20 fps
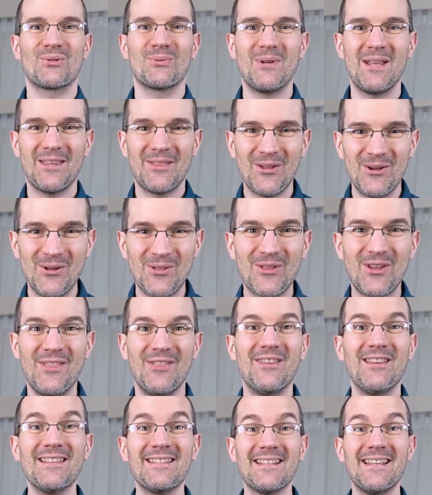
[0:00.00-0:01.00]
a quick note,
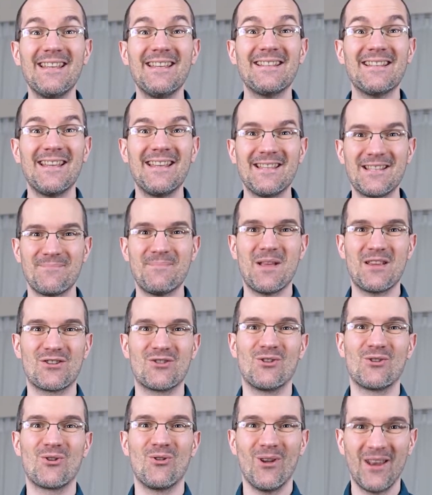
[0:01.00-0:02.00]
this is a
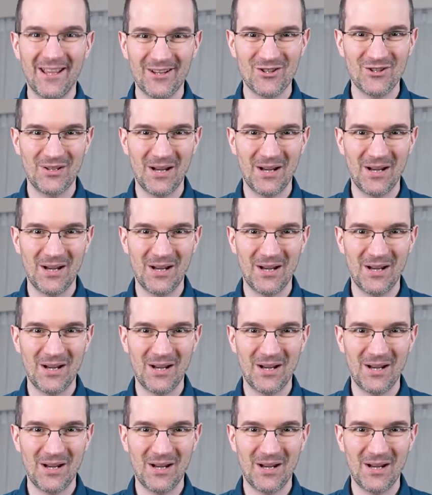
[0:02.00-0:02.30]
special collection